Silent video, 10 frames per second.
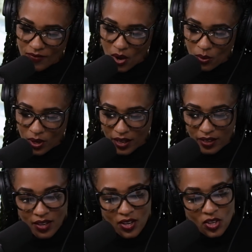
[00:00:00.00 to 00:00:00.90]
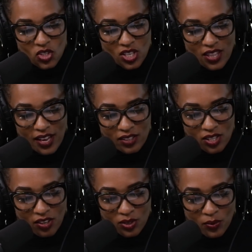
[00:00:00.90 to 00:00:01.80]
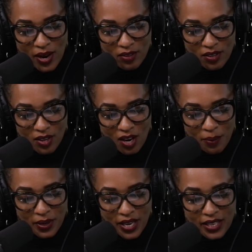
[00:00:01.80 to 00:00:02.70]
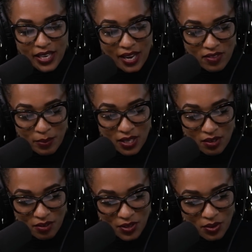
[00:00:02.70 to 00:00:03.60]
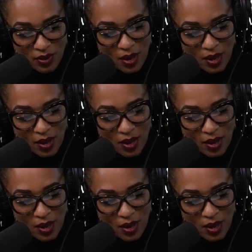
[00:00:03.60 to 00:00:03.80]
Okay. She then turned around on the carpet and gave them an interview.